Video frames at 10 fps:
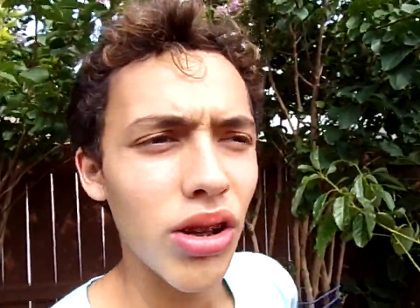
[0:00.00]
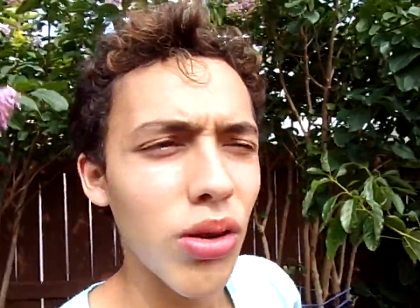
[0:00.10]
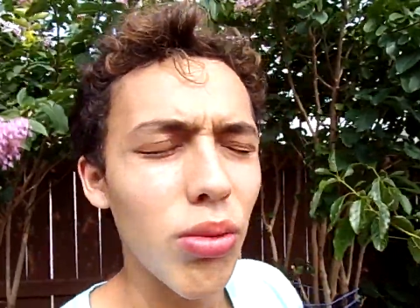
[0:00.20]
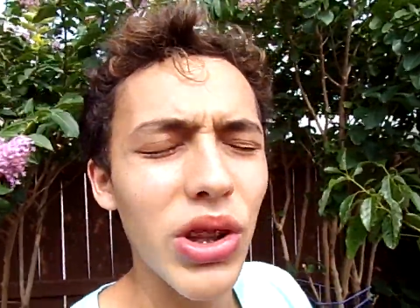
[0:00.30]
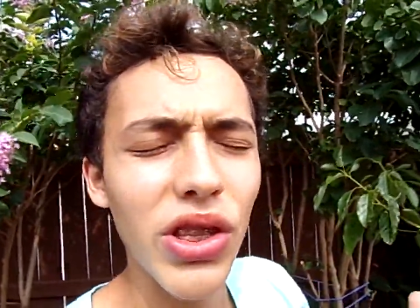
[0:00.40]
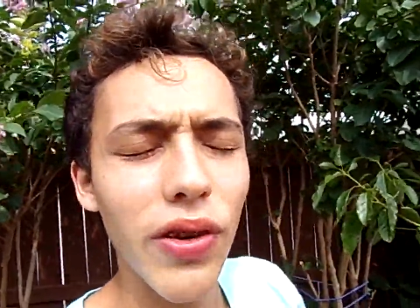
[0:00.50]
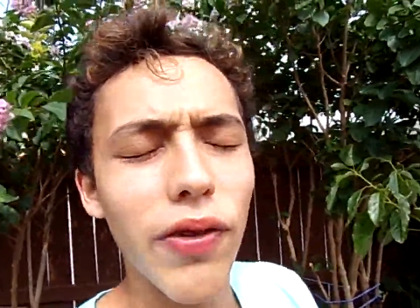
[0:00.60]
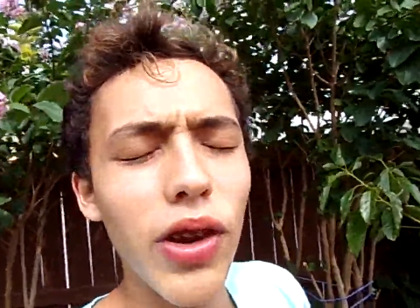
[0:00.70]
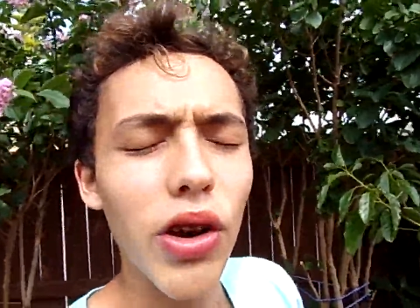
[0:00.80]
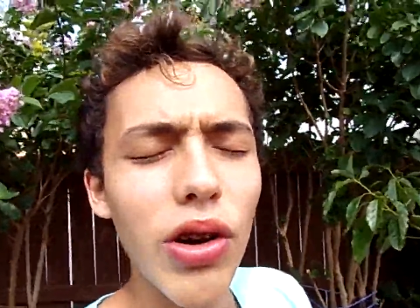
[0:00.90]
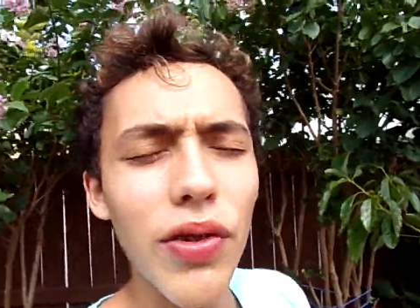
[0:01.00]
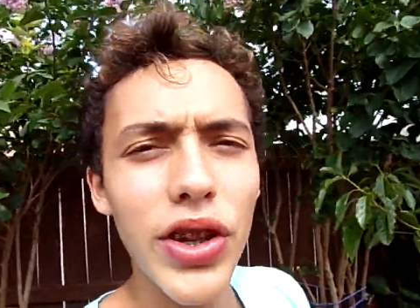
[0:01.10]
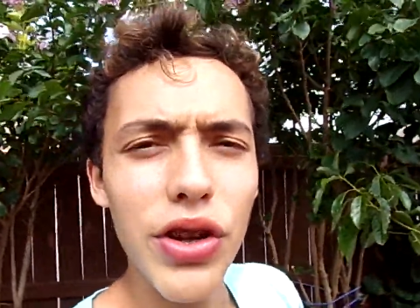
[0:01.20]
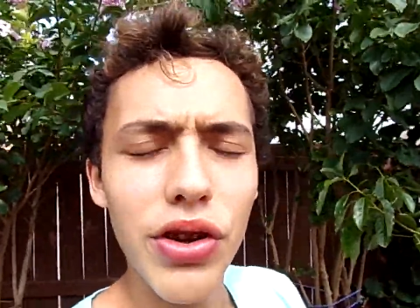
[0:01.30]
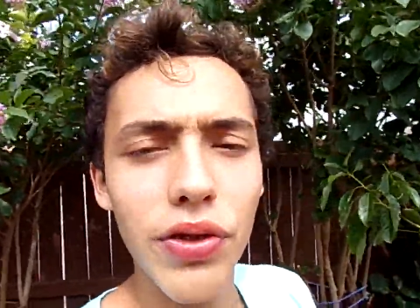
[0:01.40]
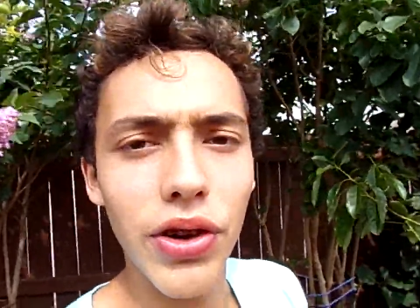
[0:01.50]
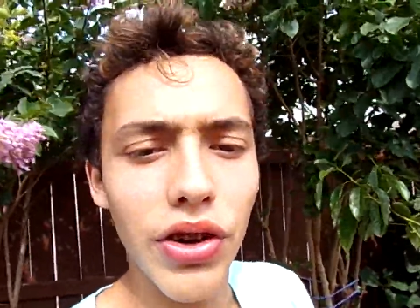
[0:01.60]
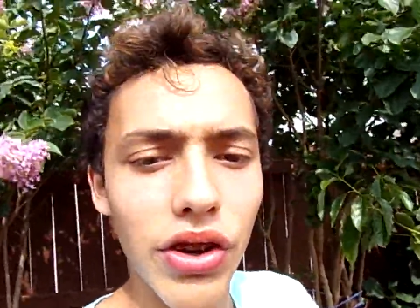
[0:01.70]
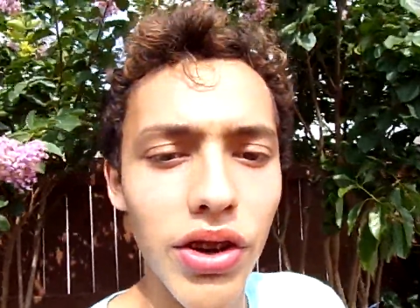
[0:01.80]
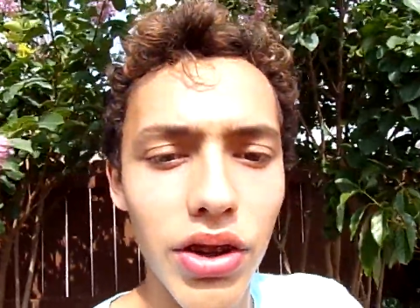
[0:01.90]
with the flow of the
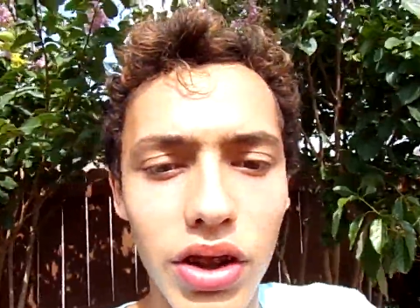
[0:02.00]
universe, the